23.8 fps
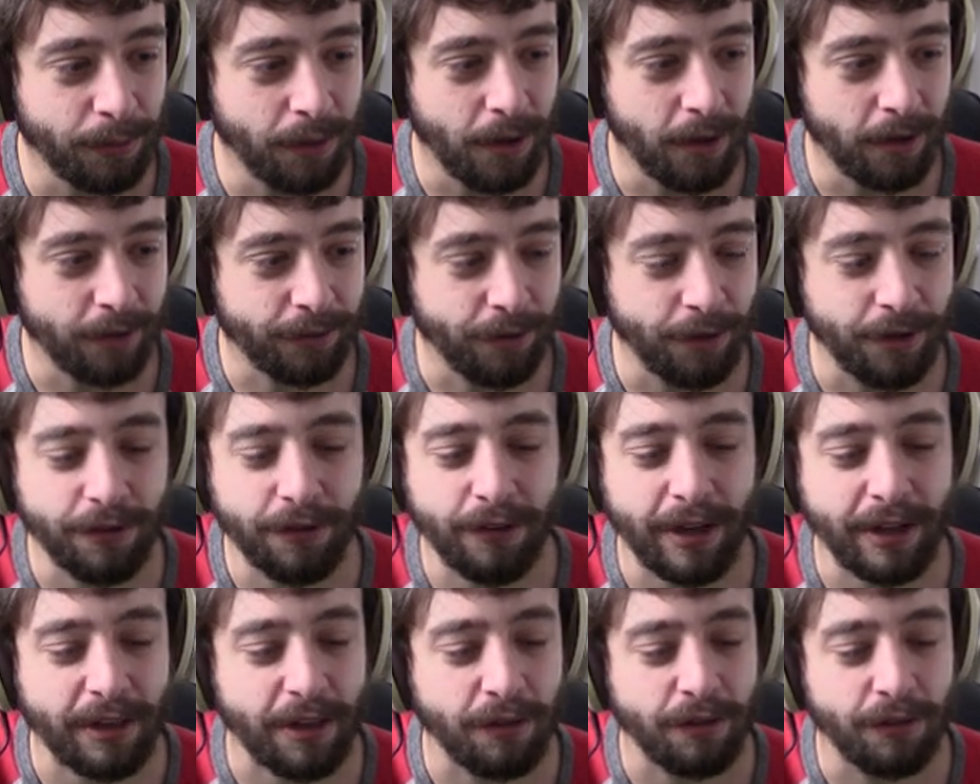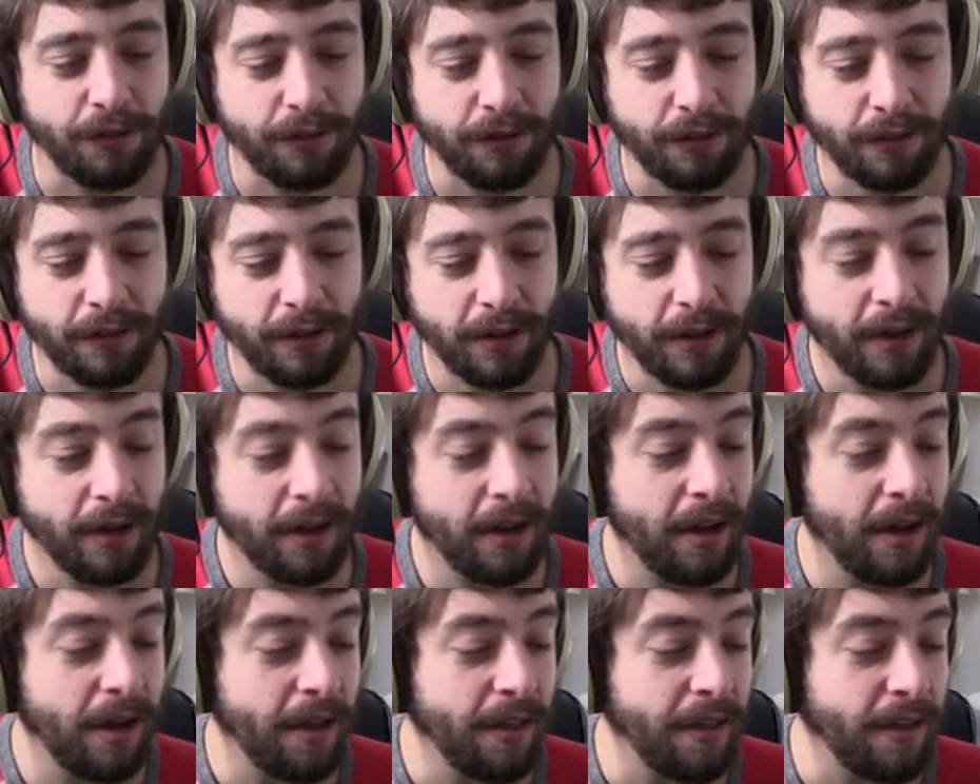so long. So this is like the things I say.
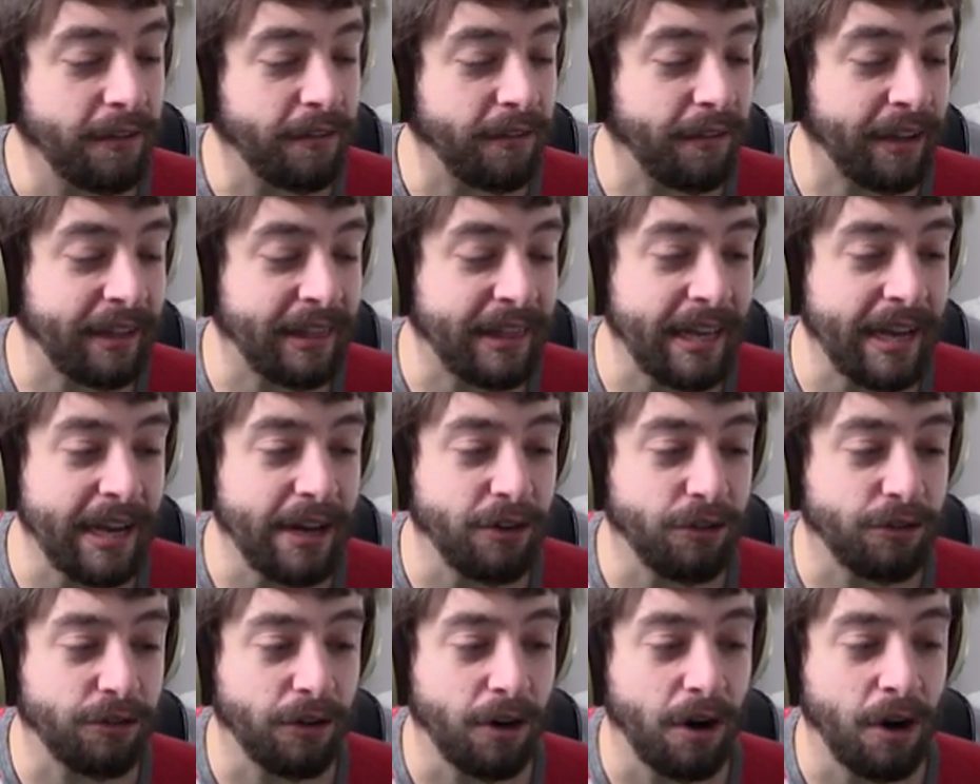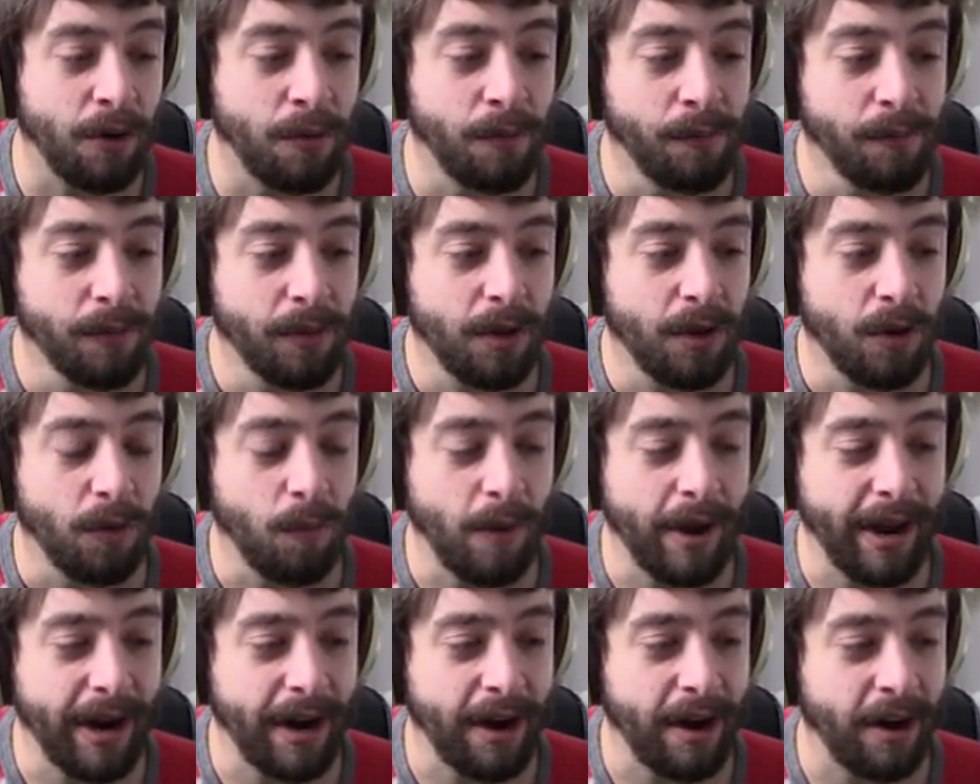I know. This is like the intro
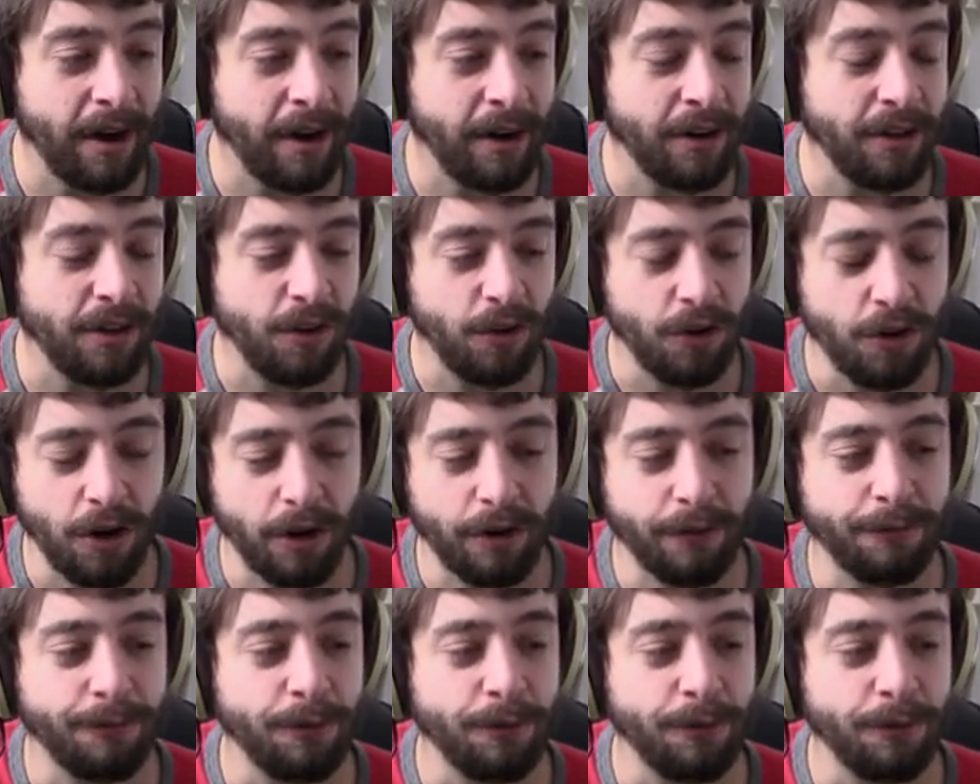where you cook